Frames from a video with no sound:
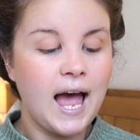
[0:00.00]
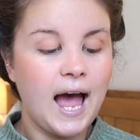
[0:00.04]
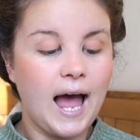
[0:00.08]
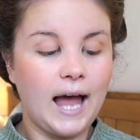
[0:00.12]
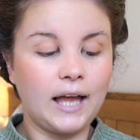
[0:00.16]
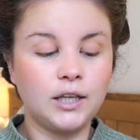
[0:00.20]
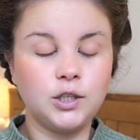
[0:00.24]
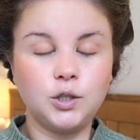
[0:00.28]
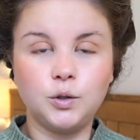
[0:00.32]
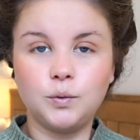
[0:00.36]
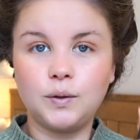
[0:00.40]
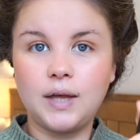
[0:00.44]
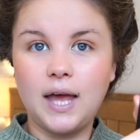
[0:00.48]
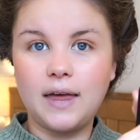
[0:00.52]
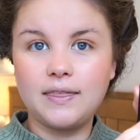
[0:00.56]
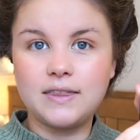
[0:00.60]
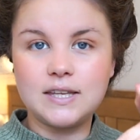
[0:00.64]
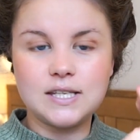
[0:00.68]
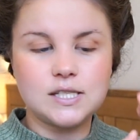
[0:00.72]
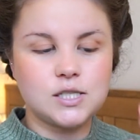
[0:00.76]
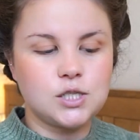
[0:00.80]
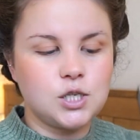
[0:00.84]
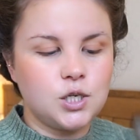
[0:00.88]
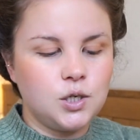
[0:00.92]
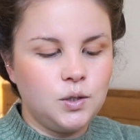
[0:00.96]
And you get
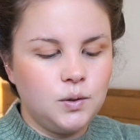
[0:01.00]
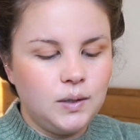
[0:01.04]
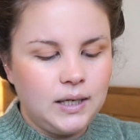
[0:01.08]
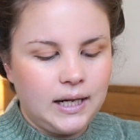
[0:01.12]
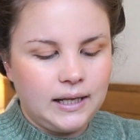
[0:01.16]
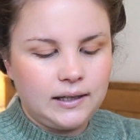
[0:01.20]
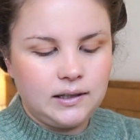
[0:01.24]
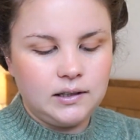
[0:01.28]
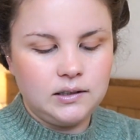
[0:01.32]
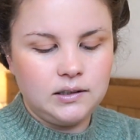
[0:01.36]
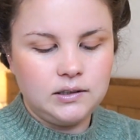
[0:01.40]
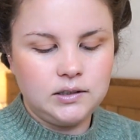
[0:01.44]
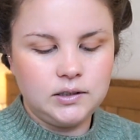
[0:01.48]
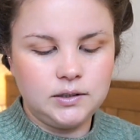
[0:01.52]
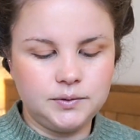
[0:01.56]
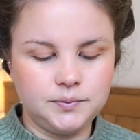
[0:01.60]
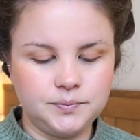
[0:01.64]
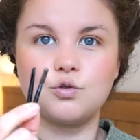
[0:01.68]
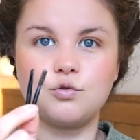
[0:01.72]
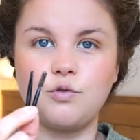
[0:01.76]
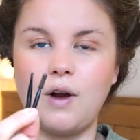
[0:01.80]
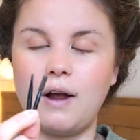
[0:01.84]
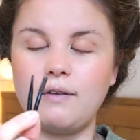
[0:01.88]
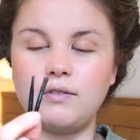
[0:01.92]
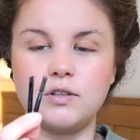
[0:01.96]
these two little
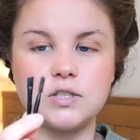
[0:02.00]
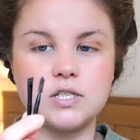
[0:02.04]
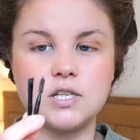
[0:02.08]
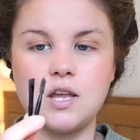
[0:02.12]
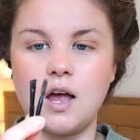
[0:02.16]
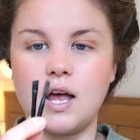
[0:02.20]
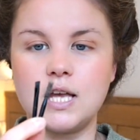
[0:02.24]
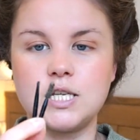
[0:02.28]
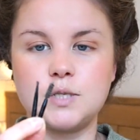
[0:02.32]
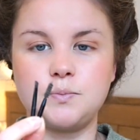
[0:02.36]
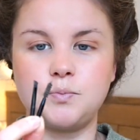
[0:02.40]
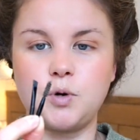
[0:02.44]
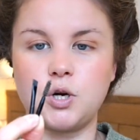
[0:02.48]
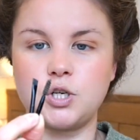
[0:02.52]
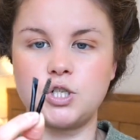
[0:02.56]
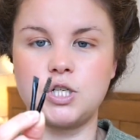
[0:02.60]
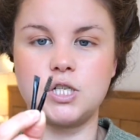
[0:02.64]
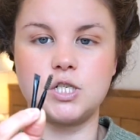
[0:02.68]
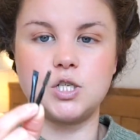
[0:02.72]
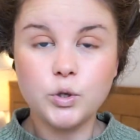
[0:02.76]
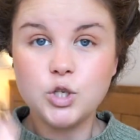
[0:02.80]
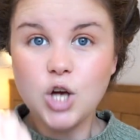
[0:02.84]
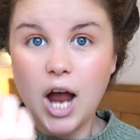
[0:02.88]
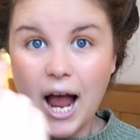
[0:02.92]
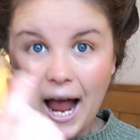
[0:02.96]
travel-sized brushes,
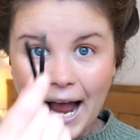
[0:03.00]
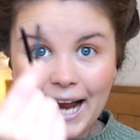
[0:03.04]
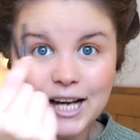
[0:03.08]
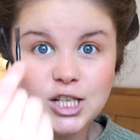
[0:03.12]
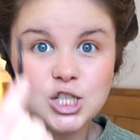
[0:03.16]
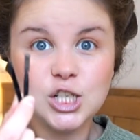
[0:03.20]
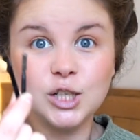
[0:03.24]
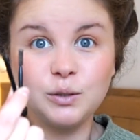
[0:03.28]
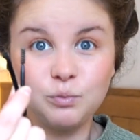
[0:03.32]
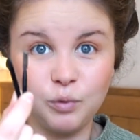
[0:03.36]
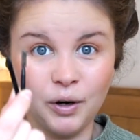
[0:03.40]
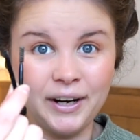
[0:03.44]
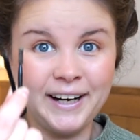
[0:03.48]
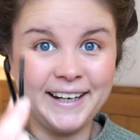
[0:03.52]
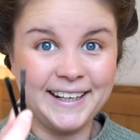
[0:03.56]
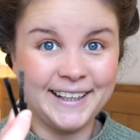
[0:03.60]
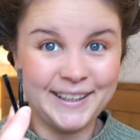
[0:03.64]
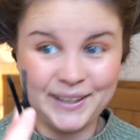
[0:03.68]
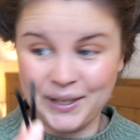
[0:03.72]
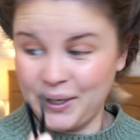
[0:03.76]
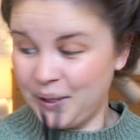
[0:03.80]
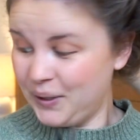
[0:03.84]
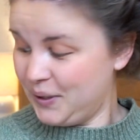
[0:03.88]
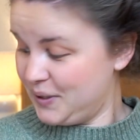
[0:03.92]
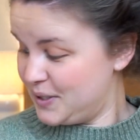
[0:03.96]
which are actually really
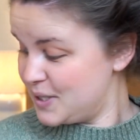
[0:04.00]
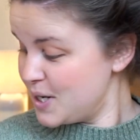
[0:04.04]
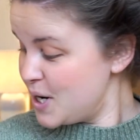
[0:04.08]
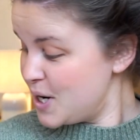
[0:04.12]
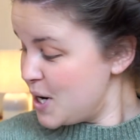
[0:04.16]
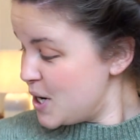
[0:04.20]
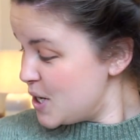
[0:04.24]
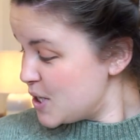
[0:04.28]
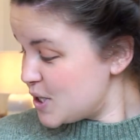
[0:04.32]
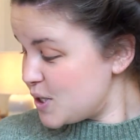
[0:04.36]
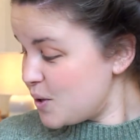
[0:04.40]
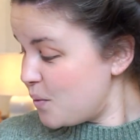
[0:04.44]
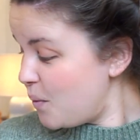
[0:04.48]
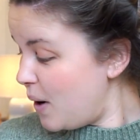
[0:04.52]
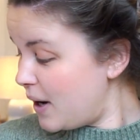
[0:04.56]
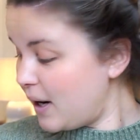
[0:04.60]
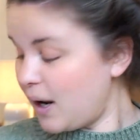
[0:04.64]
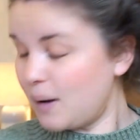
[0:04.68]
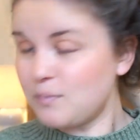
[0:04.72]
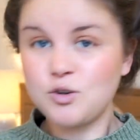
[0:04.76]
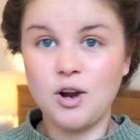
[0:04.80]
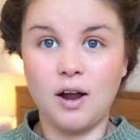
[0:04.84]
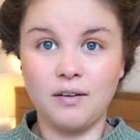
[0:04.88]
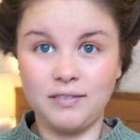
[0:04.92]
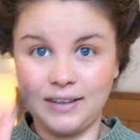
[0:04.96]
good. So when I'm
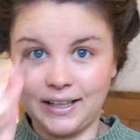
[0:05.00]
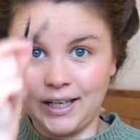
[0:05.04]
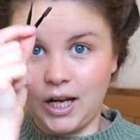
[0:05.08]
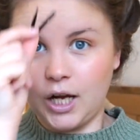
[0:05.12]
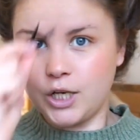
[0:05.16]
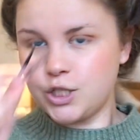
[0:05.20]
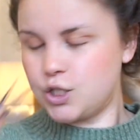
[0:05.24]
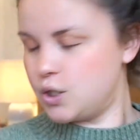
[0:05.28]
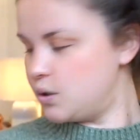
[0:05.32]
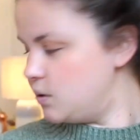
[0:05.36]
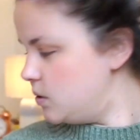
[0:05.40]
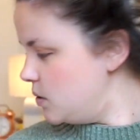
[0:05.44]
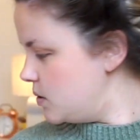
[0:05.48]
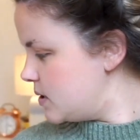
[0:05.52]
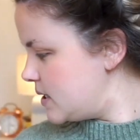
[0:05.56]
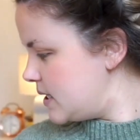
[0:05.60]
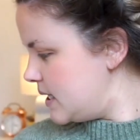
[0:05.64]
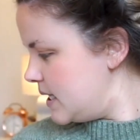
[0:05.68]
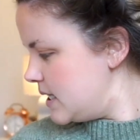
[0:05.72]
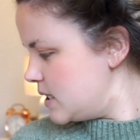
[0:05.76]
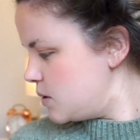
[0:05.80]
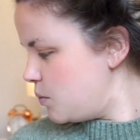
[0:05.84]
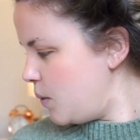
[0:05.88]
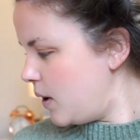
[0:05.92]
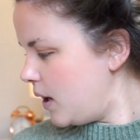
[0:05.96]
traveling, I do use
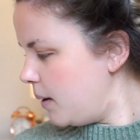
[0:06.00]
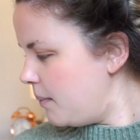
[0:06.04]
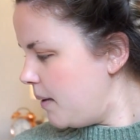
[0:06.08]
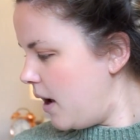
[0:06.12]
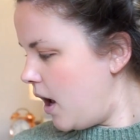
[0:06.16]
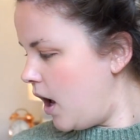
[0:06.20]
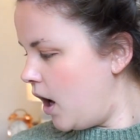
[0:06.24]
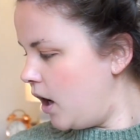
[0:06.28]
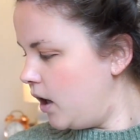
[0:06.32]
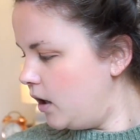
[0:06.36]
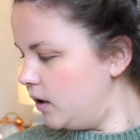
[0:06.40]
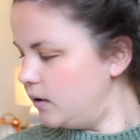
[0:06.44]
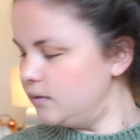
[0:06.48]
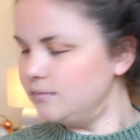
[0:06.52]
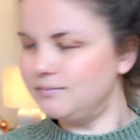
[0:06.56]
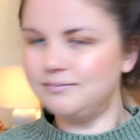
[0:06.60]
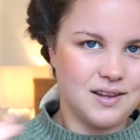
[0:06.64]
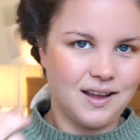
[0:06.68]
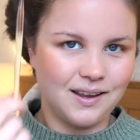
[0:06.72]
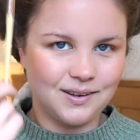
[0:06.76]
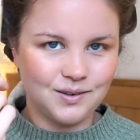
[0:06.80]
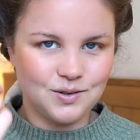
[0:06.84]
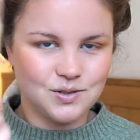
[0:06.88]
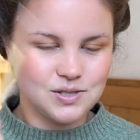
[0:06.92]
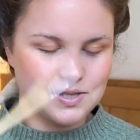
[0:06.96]
these. When I'm at home,
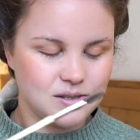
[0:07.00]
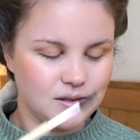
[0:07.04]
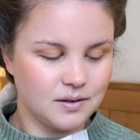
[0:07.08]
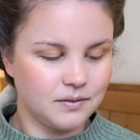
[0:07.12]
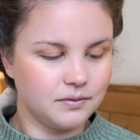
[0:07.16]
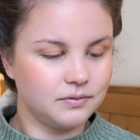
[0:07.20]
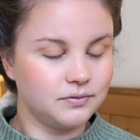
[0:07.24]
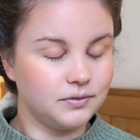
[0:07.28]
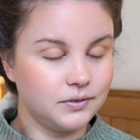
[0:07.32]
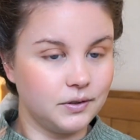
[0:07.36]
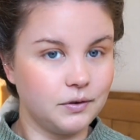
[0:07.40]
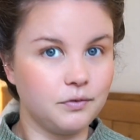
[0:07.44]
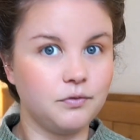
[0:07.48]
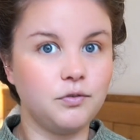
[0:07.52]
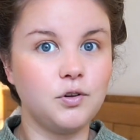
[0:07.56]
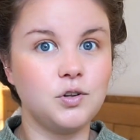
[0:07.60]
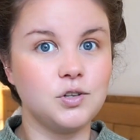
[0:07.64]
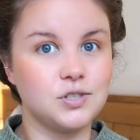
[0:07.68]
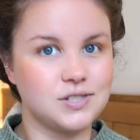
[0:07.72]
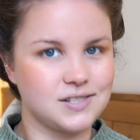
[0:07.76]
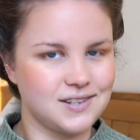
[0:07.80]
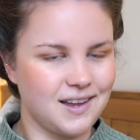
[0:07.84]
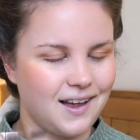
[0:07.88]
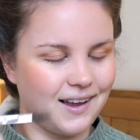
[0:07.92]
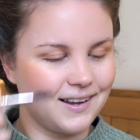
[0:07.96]
I use the
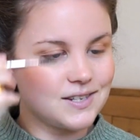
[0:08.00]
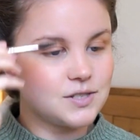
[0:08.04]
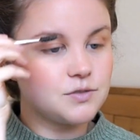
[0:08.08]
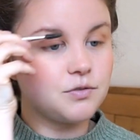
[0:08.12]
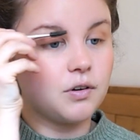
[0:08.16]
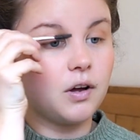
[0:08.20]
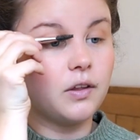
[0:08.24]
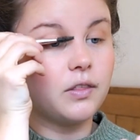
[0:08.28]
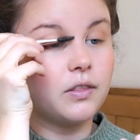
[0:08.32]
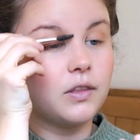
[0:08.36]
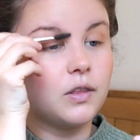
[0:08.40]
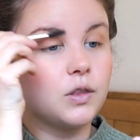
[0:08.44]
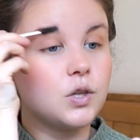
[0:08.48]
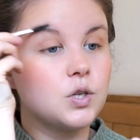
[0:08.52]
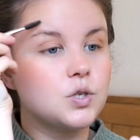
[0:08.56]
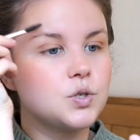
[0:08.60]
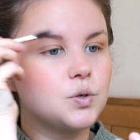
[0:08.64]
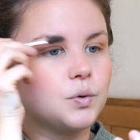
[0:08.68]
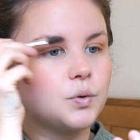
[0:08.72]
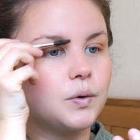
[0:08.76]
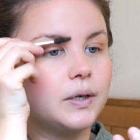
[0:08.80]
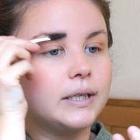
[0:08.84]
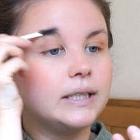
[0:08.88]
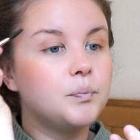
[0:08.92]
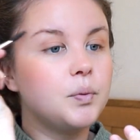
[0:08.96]
full-sized rather than the
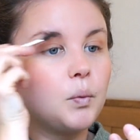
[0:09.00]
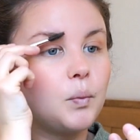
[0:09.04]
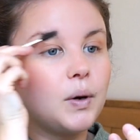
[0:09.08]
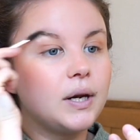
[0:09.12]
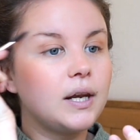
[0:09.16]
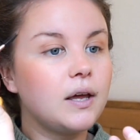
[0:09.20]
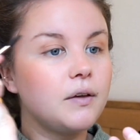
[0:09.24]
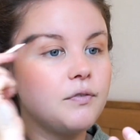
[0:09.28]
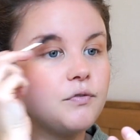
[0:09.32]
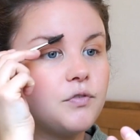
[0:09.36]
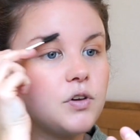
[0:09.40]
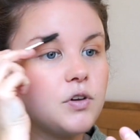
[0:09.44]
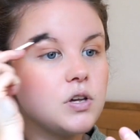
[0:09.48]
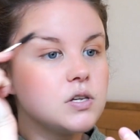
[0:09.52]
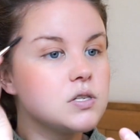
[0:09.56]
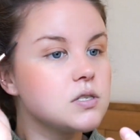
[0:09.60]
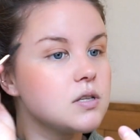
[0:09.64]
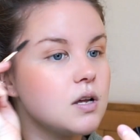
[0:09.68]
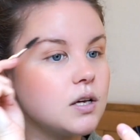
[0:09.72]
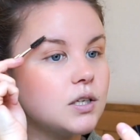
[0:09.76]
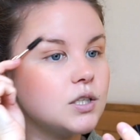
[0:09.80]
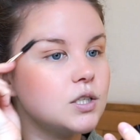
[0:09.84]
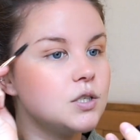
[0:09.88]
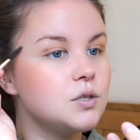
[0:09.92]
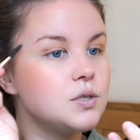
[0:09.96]
toy. But when I first
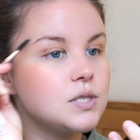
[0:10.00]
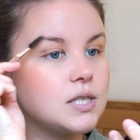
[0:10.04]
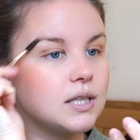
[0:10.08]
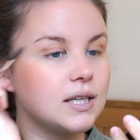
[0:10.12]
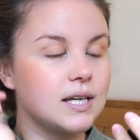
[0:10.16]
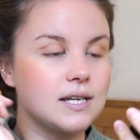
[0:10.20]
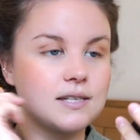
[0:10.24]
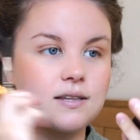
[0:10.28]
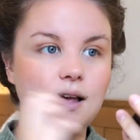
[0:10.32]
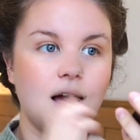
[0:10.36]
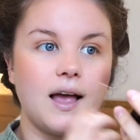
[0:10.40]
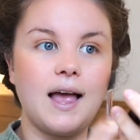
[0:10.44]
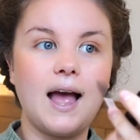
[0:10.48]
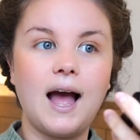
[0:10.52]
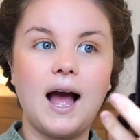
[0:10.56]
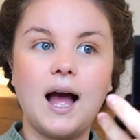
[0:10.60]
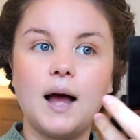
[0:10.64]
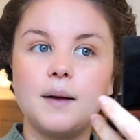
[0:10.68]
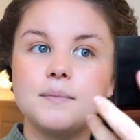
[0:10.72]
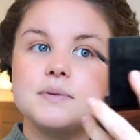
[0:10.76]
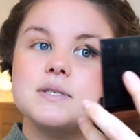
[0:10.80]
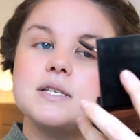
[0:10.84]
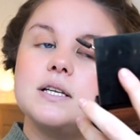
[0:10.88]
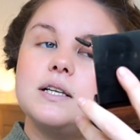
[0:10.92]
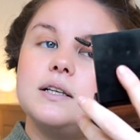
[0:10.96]
started using this, I
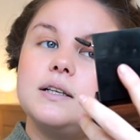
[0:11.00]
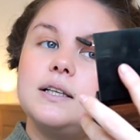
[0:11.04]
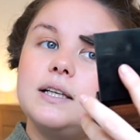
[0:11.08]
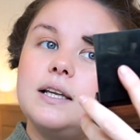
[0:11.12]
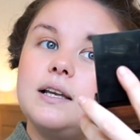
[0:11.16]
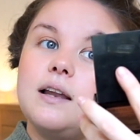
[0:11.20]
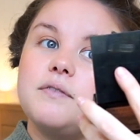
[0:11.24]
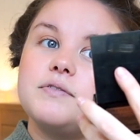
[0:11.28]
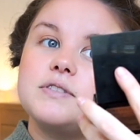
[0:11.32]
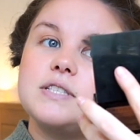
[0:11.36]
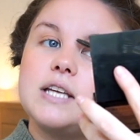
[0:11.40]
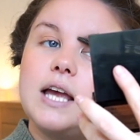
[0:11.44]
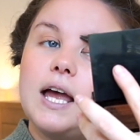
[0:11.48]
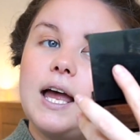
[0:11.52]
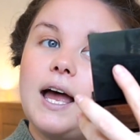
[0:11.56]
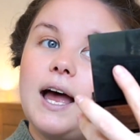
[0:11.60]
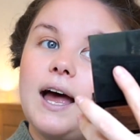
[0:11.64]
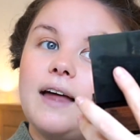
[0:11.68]
absolutely loved it.